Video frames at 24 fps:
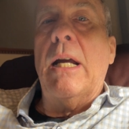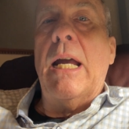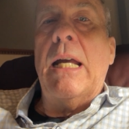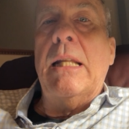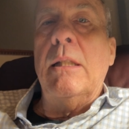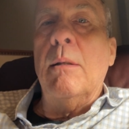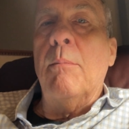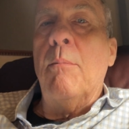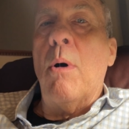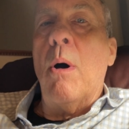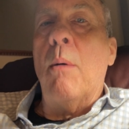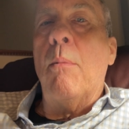
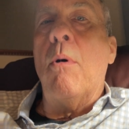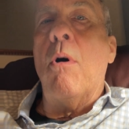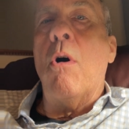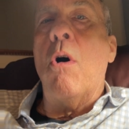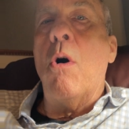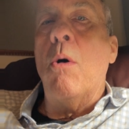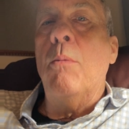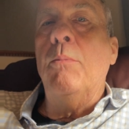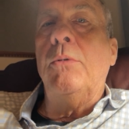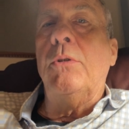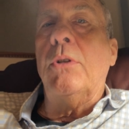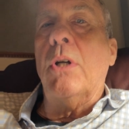and the mobile
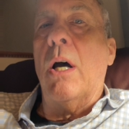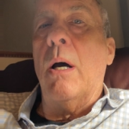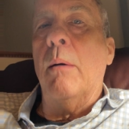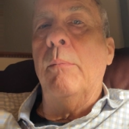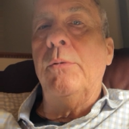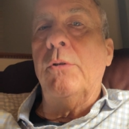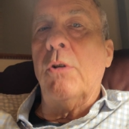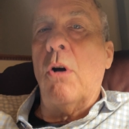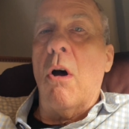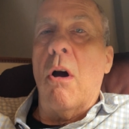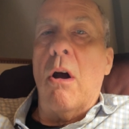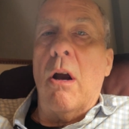home
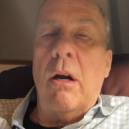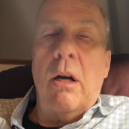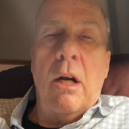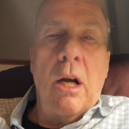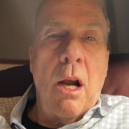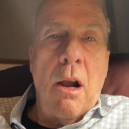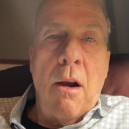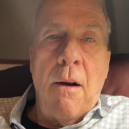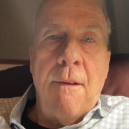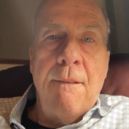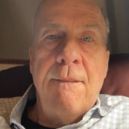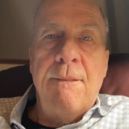tubs are
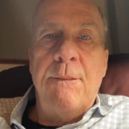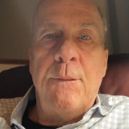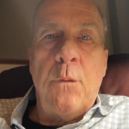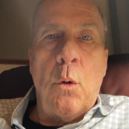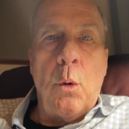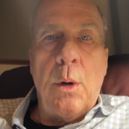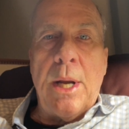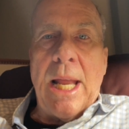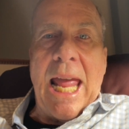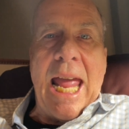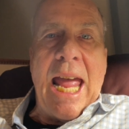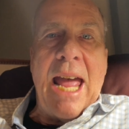
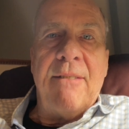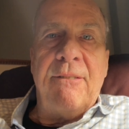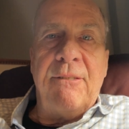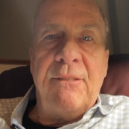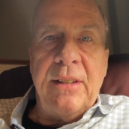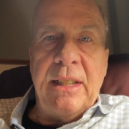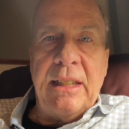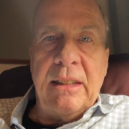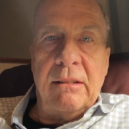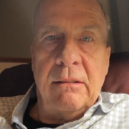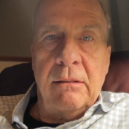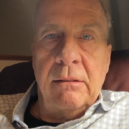4.5
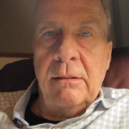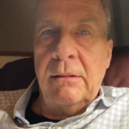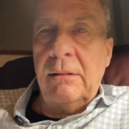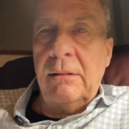feet.